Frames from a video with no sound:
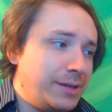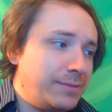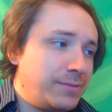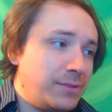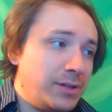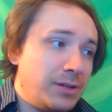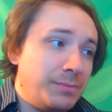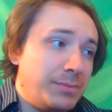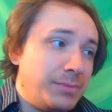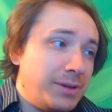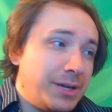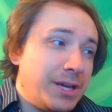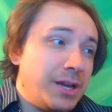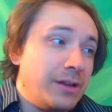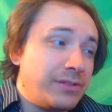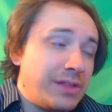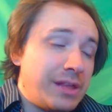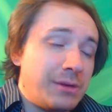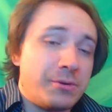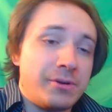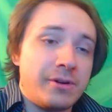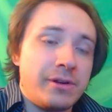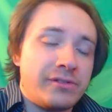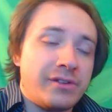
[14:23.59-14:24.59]
because they
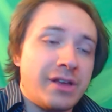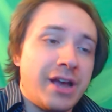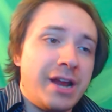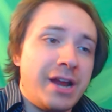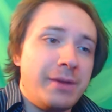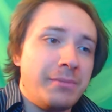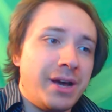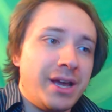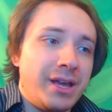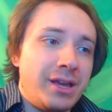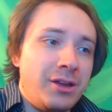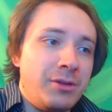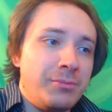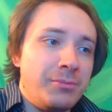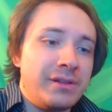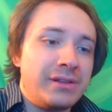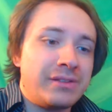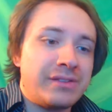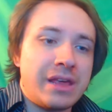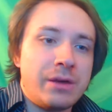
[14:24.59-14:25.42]
were designed by humans,